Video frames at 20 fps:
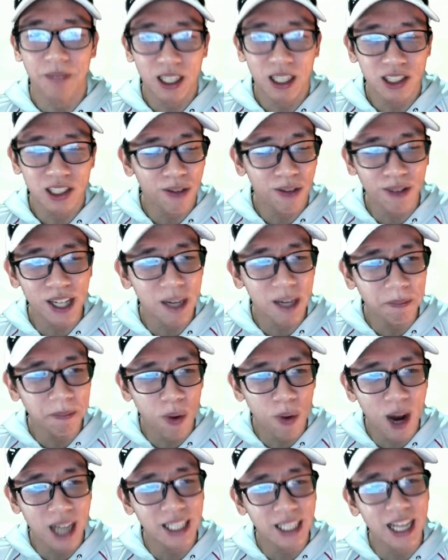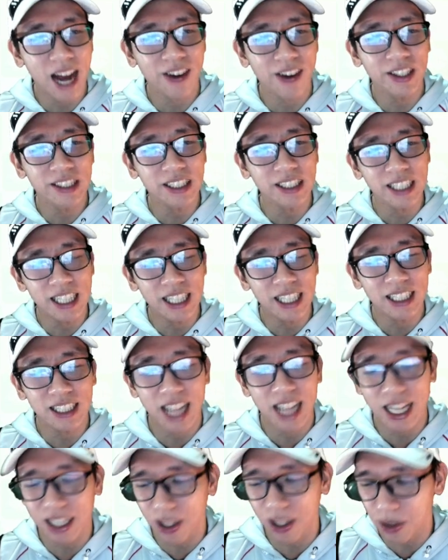Soften Up 1 guarantees
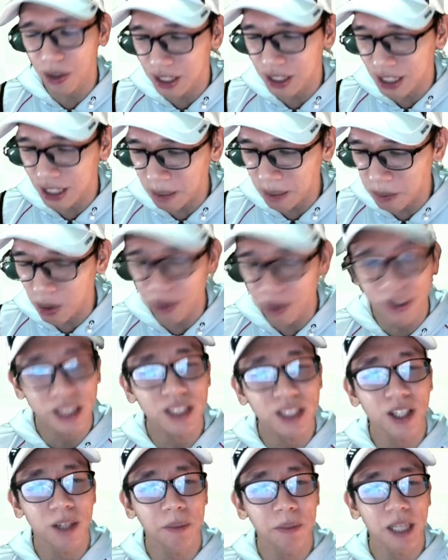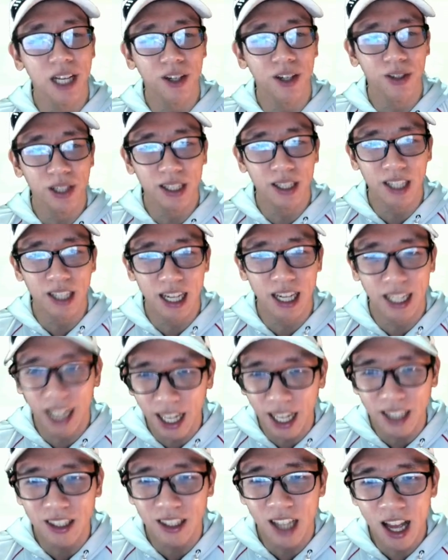that your sync move is going to be a critical
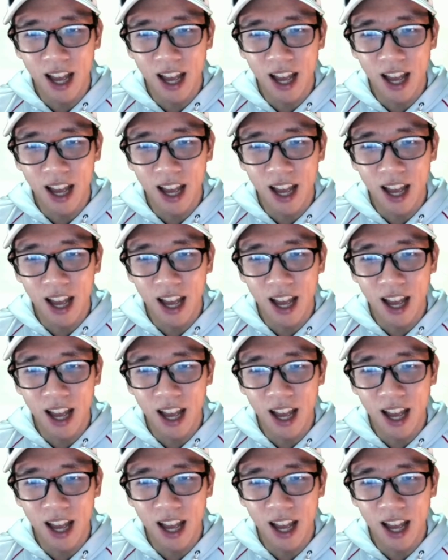hit.